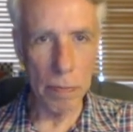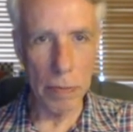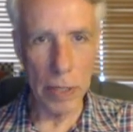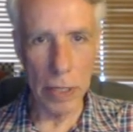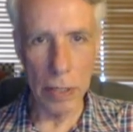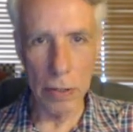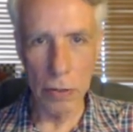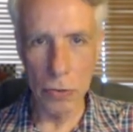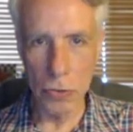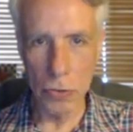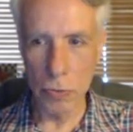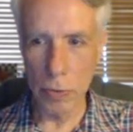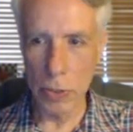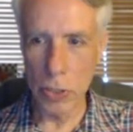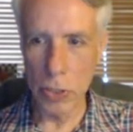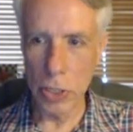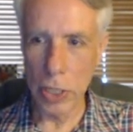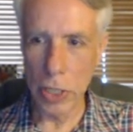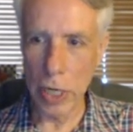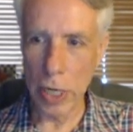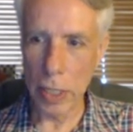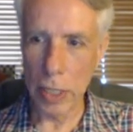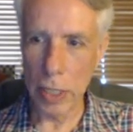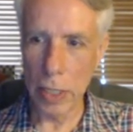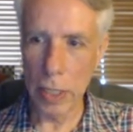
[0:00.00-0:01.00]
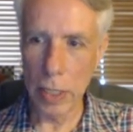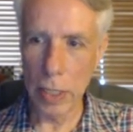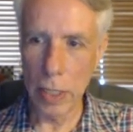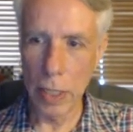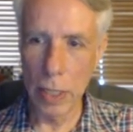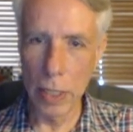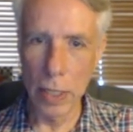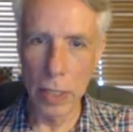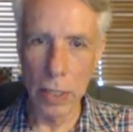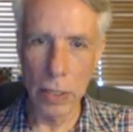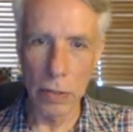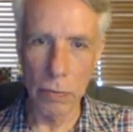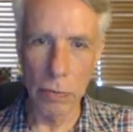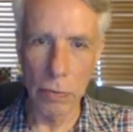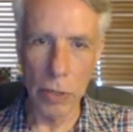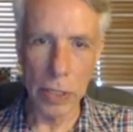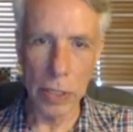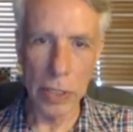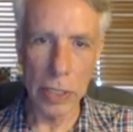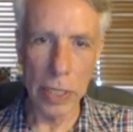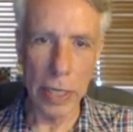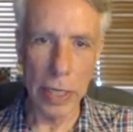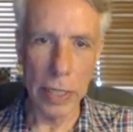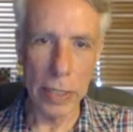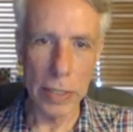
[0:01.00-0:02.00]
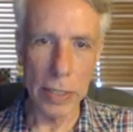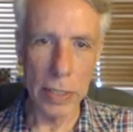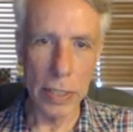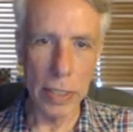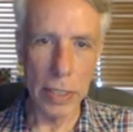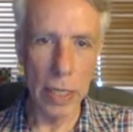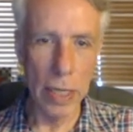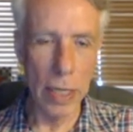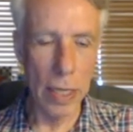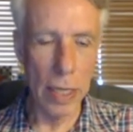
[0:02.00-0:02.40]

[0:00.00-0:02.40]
That goes with check. The rook takes.